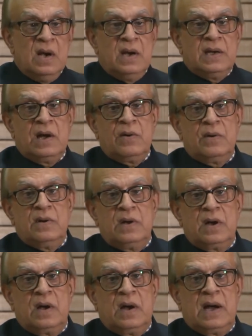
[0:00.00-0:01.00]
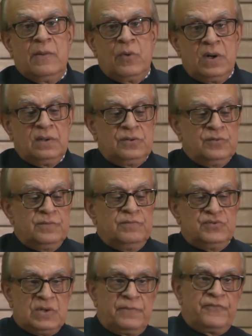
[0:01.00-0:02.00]
Now, I want to
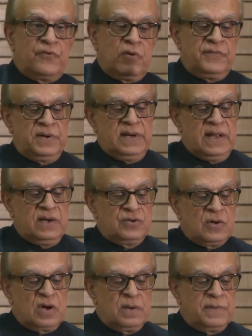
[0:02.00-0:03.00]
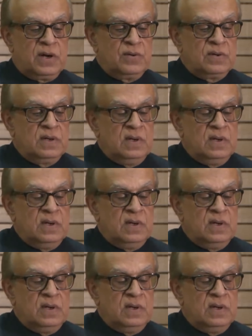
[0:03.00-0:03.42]
jump forward and talk about